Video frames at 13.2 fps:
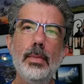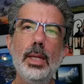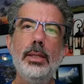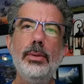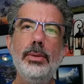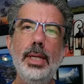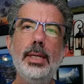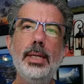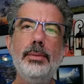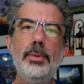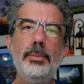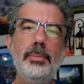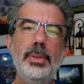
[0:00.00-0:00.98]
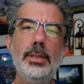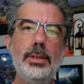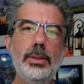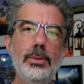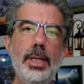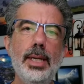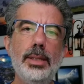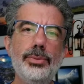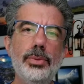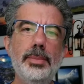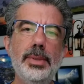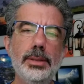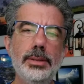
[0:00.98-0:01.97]
So yeah, it would be the 2 casual
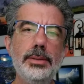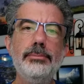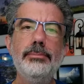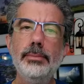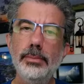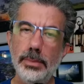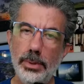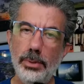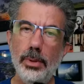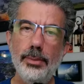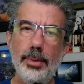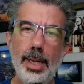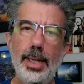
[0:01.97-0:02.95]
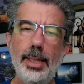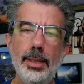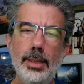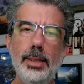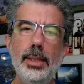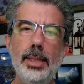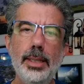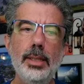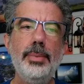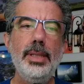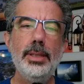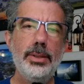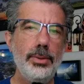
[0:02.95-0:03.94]
meals. You are right. It'll
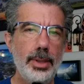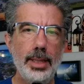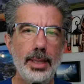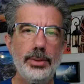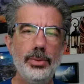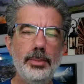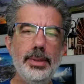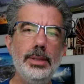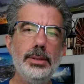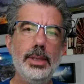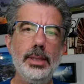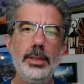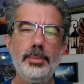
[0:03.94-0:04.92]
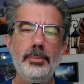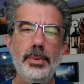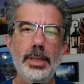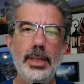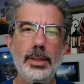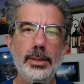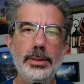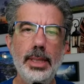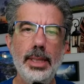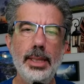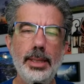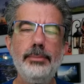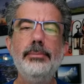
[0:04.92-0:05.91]
be the 2 casual meals on this particular
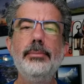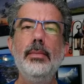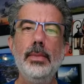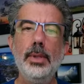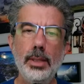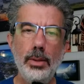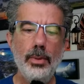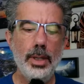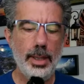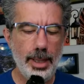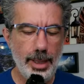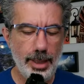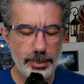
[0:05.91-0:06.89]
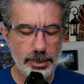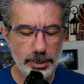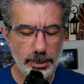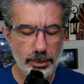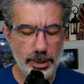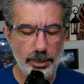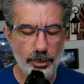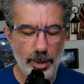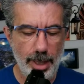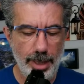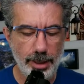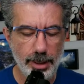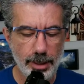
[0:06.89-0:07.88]
sailing. You are absolutely
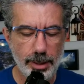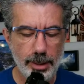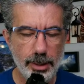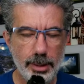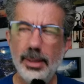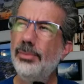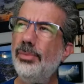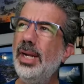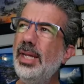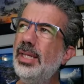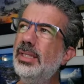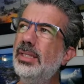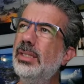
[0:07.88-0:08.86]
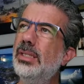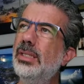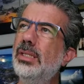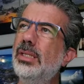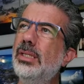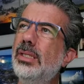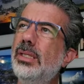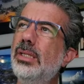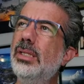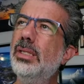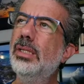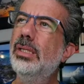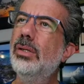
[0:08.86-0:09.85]
right. Is that right?
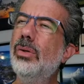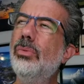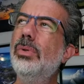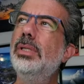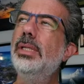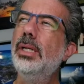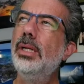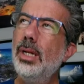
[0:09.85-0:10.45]
Or what?